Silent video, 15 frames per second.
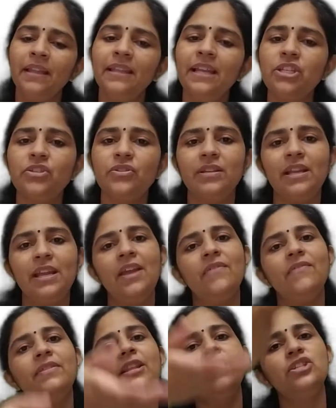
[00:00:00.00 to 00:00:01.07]

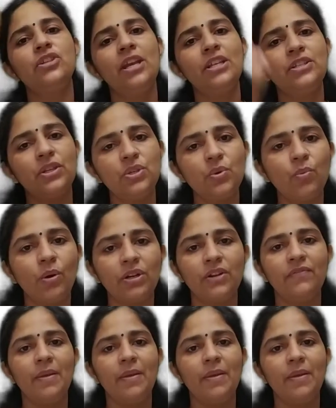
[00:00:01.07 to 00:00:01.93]
they change into water